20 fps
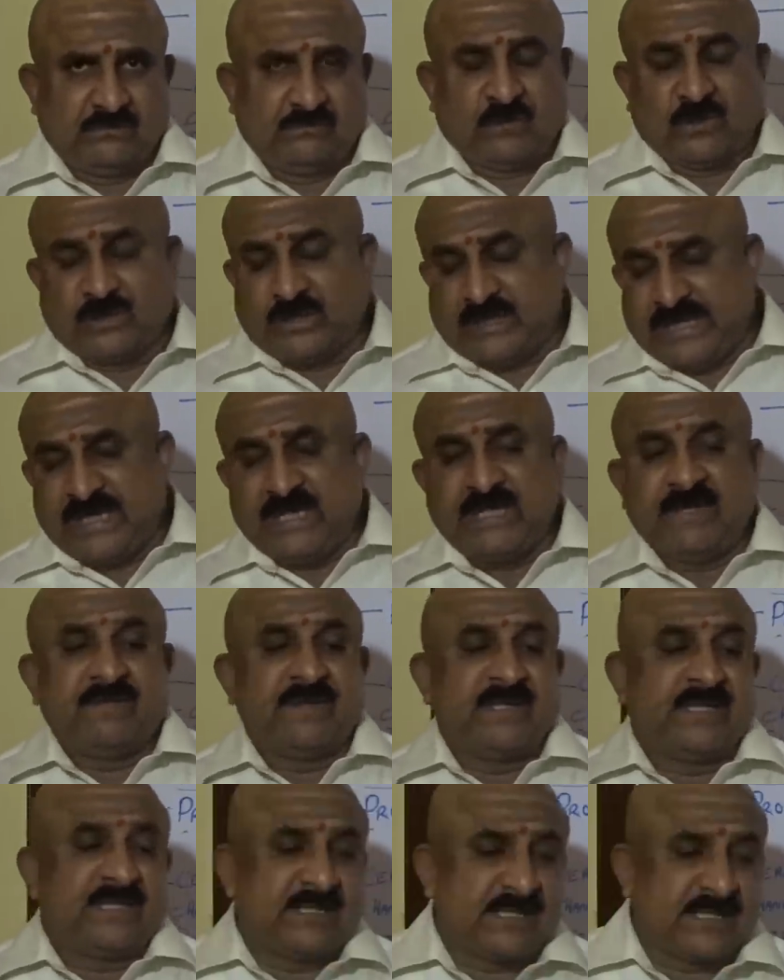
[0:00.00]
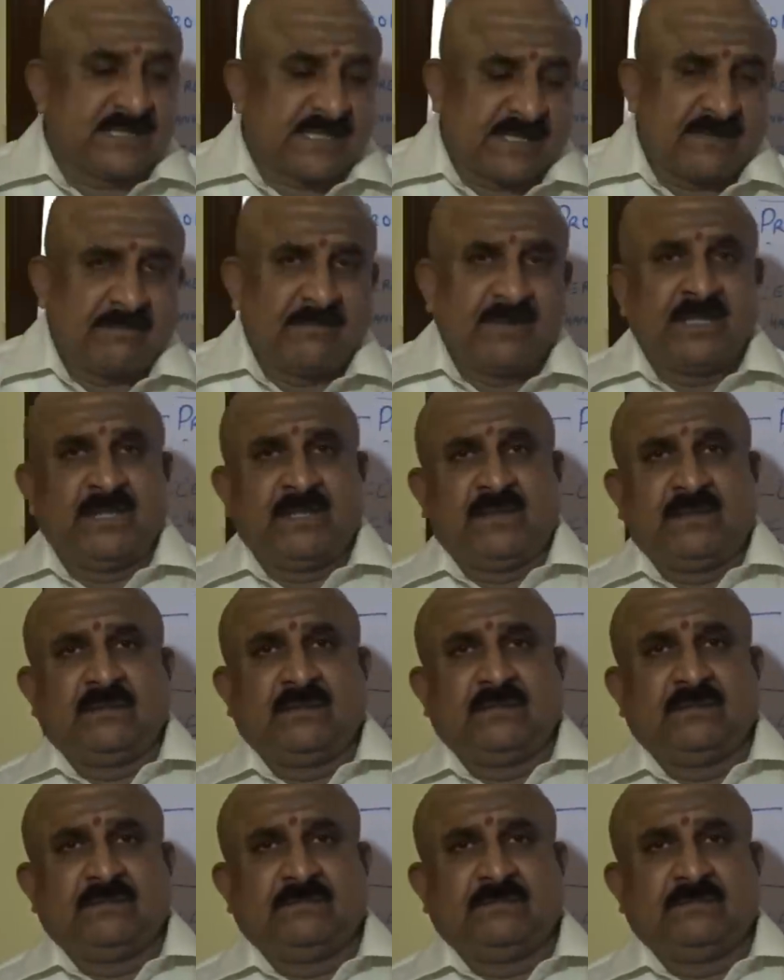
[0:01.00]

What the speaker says: for the native, it is a ceremony.